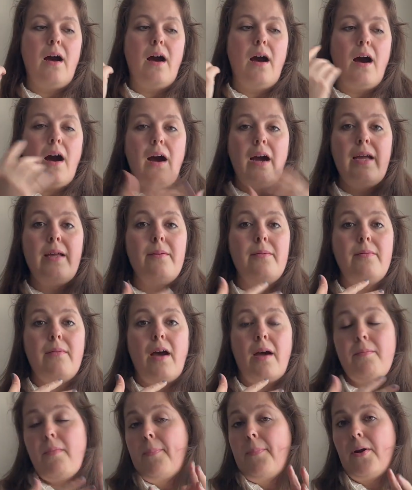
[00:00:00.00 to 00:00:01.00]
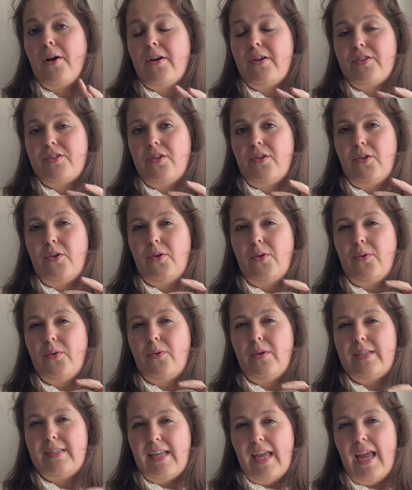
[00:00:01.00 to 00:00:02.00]
I'm a person who
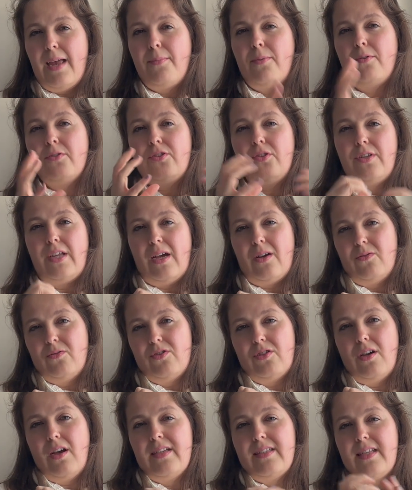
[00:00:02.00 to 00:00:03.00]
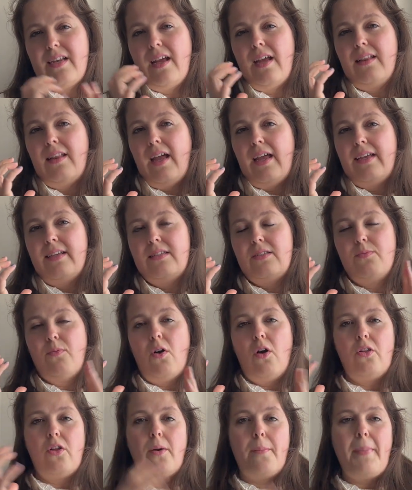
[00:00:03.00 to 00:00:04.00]
is able to downsize and I like
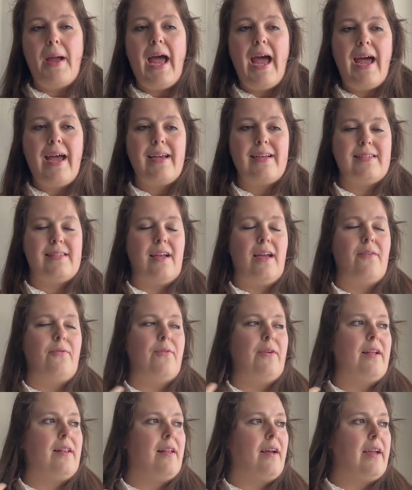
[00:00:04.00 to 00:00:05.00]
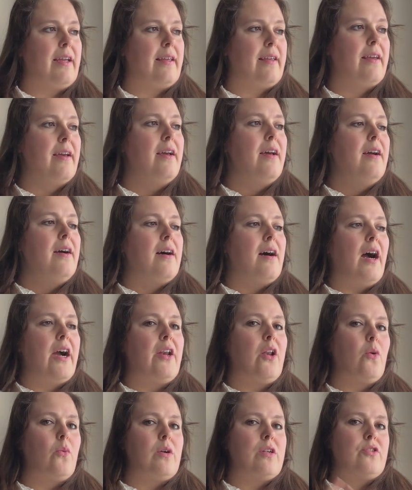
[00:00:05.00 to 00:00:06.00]
smaller bags. I feel like I
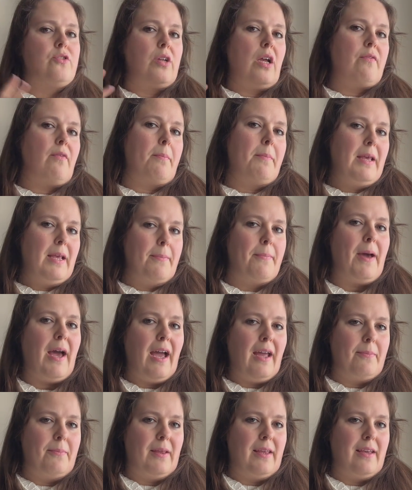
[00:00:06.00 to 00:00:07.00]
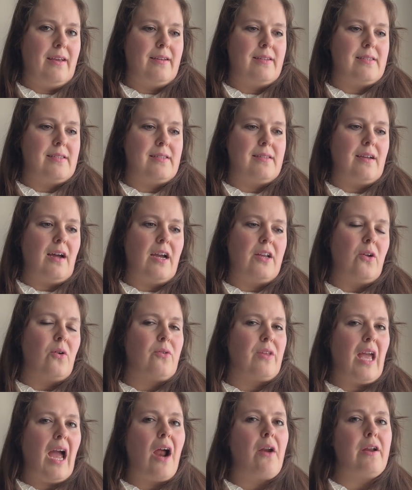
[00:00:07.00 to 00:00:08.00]
don't want to have a big bag because I
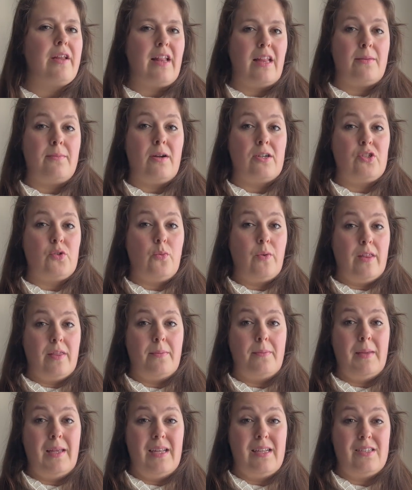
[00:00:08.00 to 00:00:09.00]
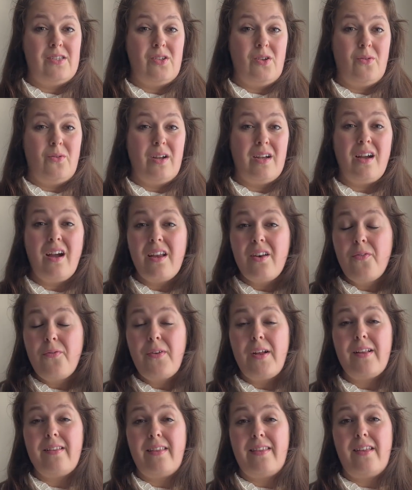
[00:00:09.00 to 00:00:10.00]
don't carry that much with me. So I kind of
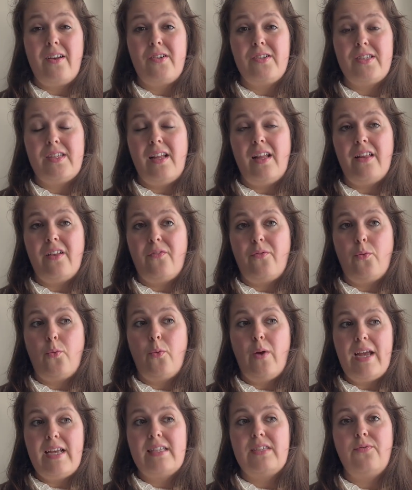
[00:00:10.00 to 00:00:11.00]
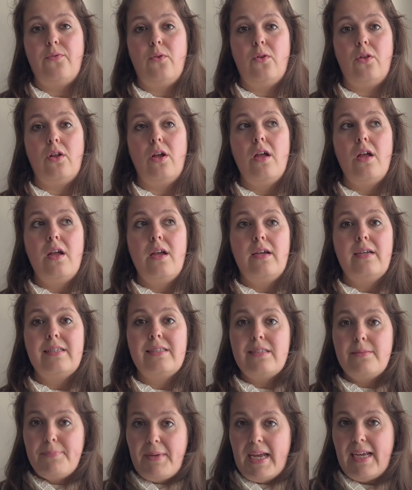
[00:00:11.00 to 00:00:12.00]
feel that there's a lot of wasteful
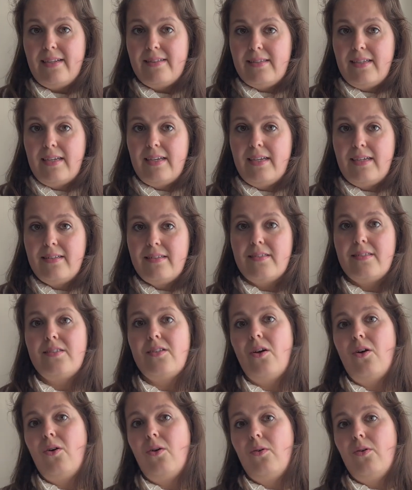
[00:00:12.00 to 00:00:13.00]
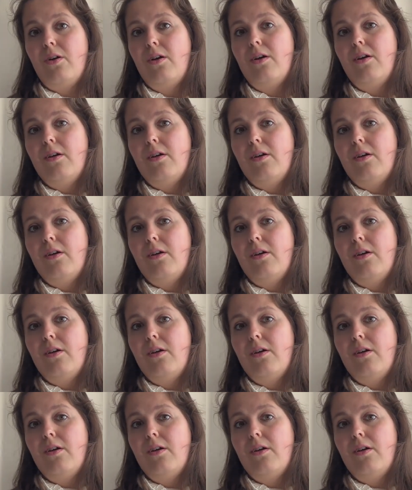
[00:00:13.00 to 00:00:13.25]
space in it. So